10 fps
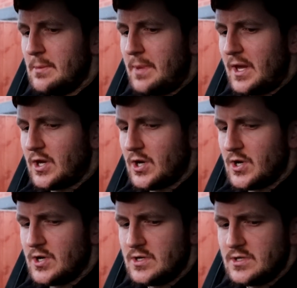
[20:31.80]

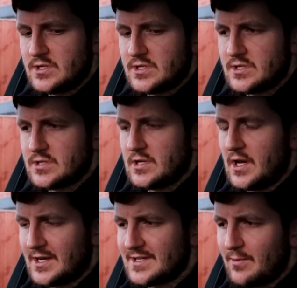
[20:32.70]
because
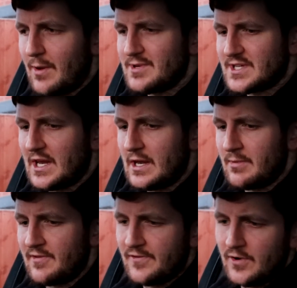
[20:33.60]
like I said, when we was getting
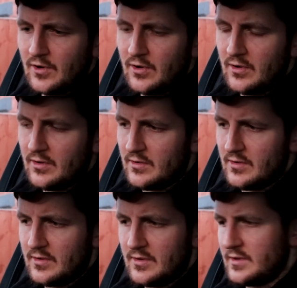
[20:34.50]
it before,
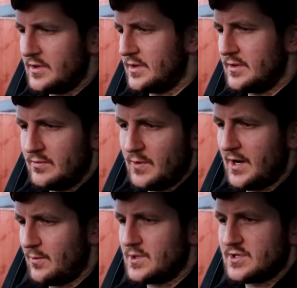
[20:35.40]

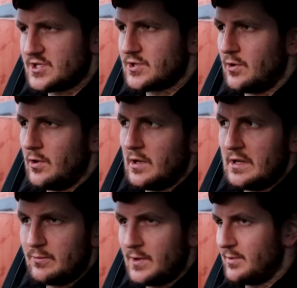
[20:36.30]
when it would
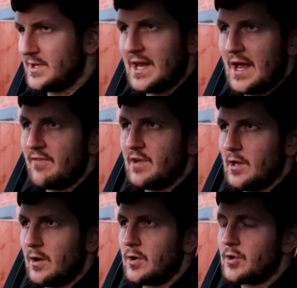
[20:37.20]
stall, we would then have a
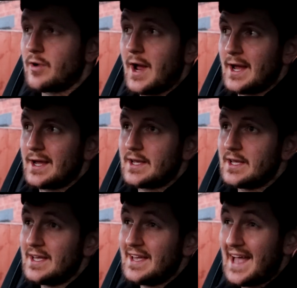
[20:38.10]
long
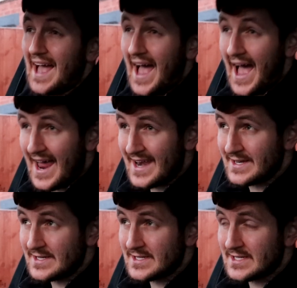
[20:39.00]
crank,
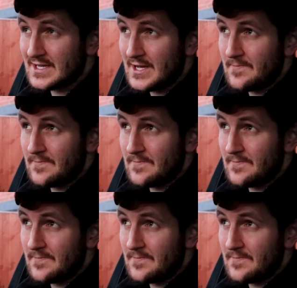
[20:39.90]
and